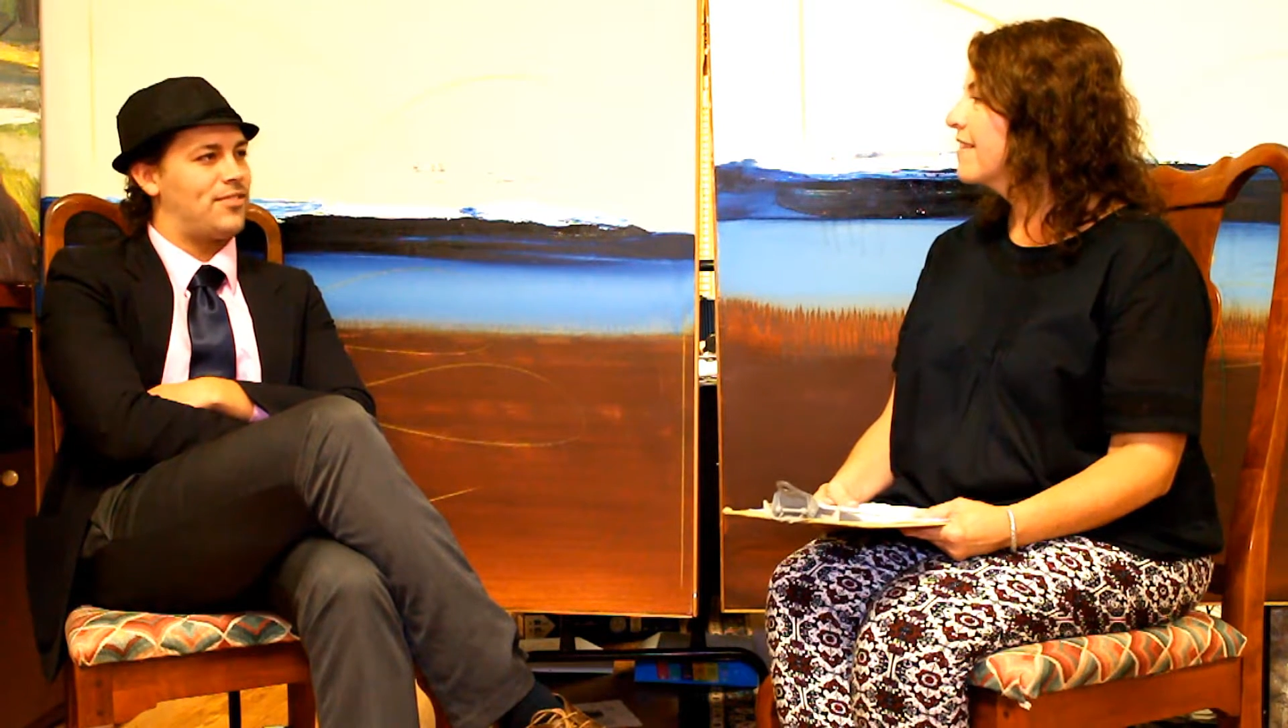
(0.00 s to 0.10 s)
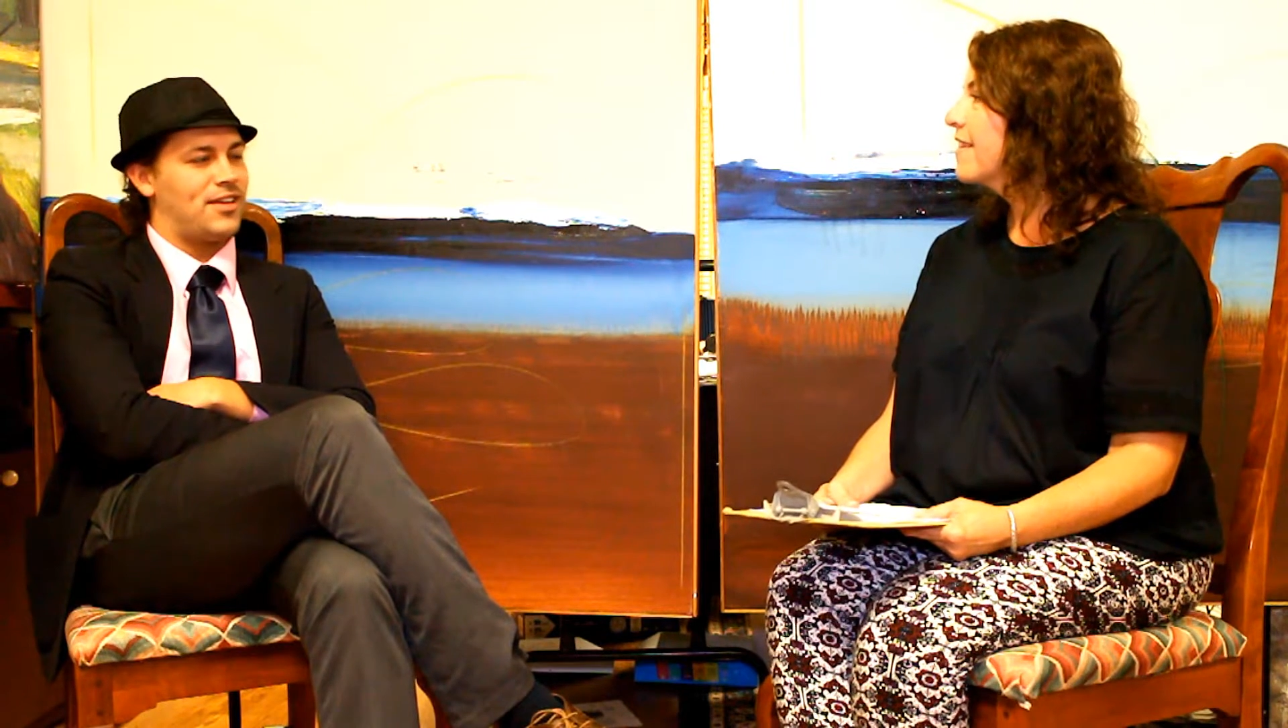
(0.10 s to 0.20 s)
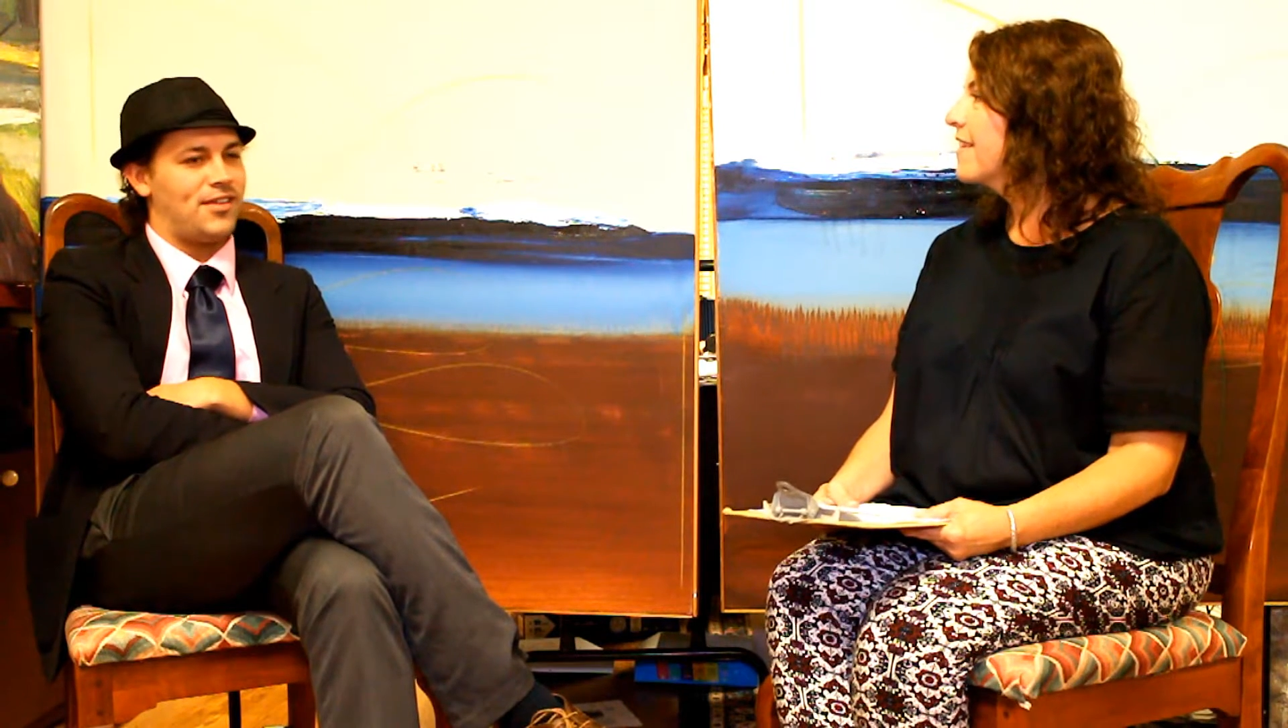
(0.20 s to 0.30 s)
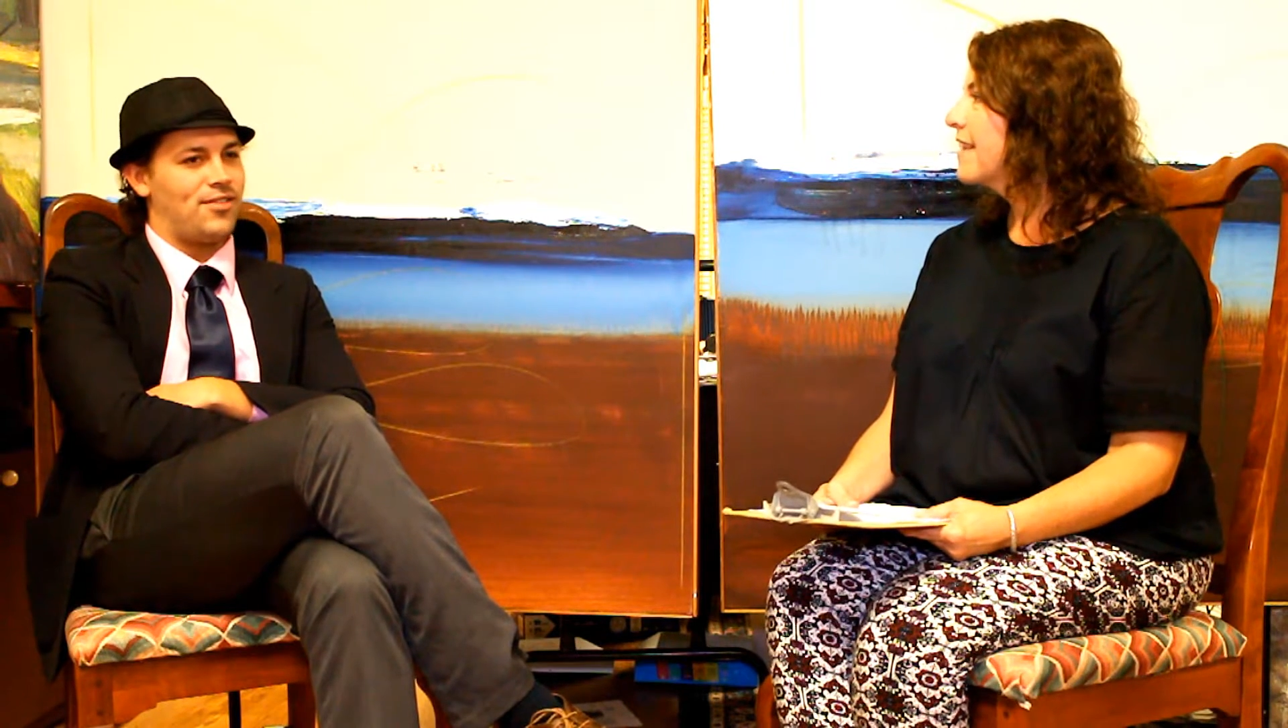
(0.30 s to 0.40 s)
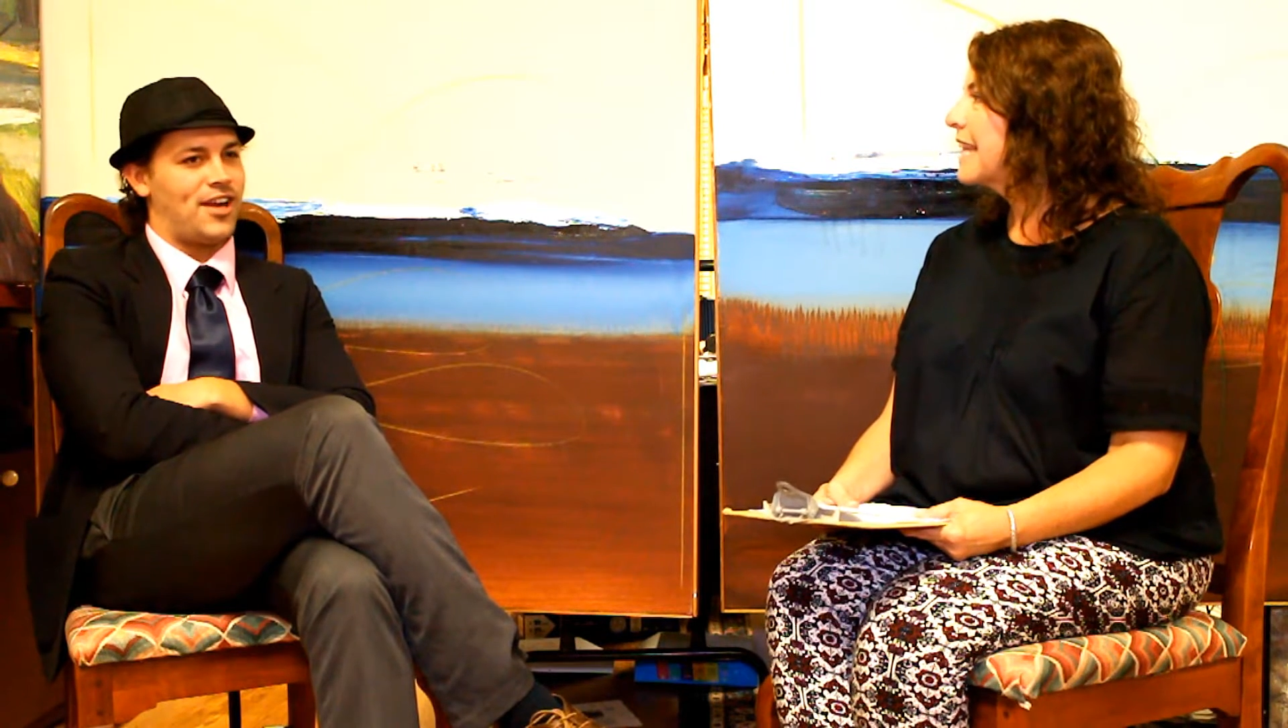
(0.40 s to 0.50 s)
and
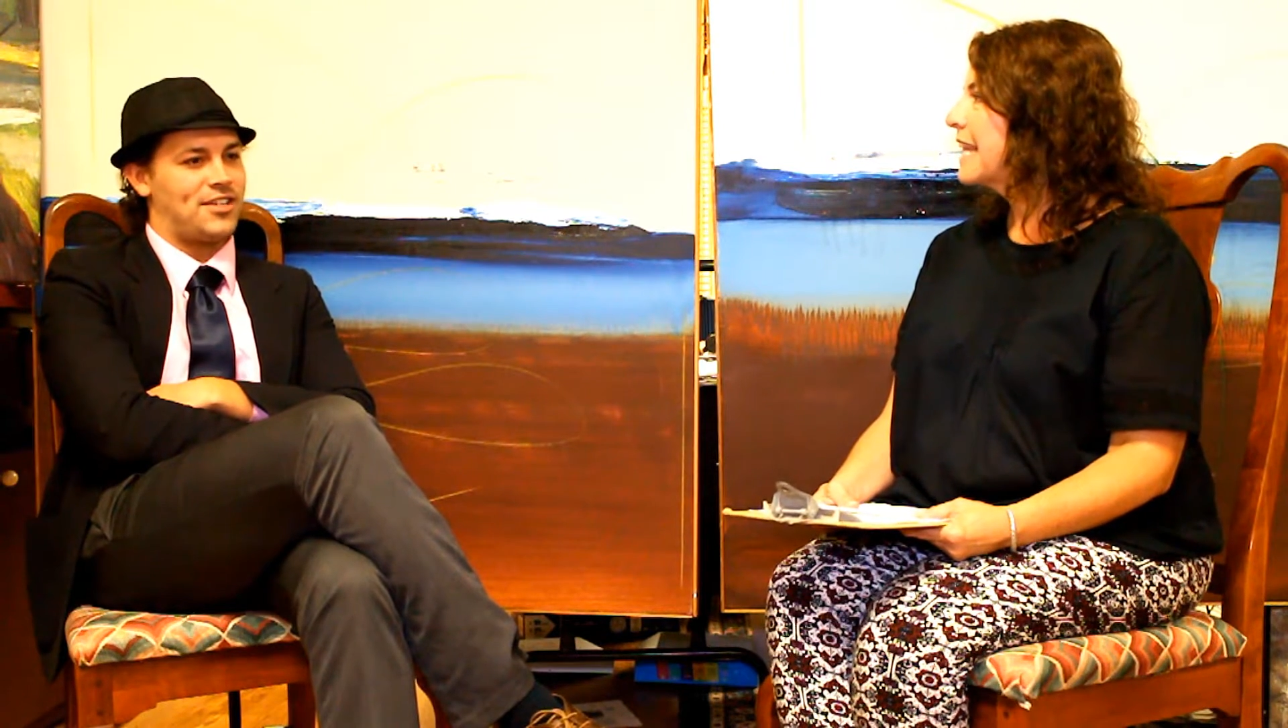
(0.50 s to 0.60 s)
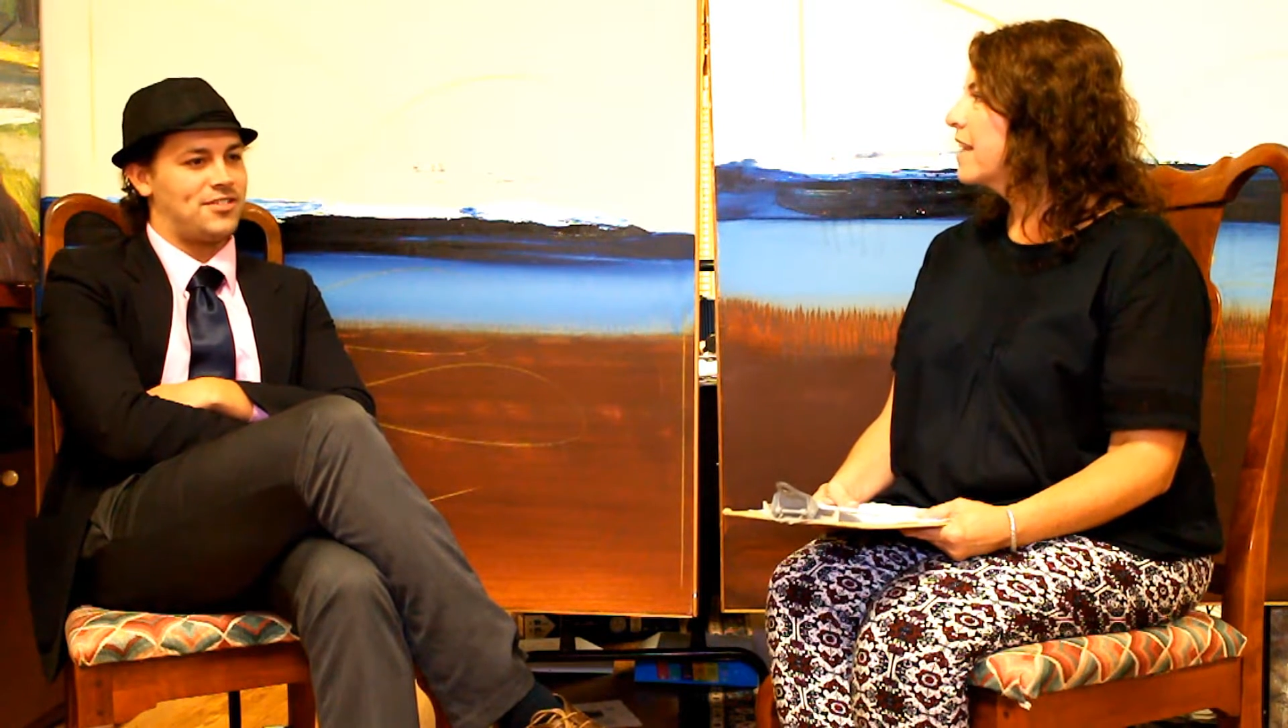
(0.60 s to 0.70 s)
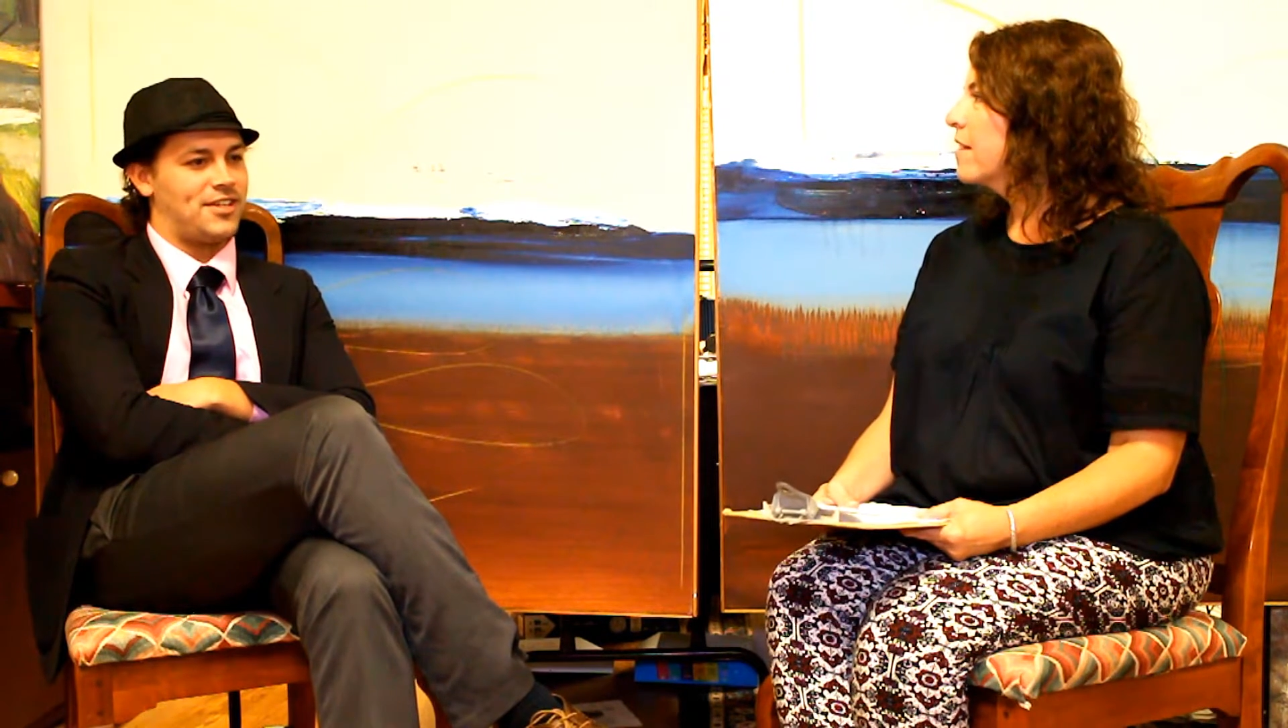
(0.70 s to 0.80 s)
never actually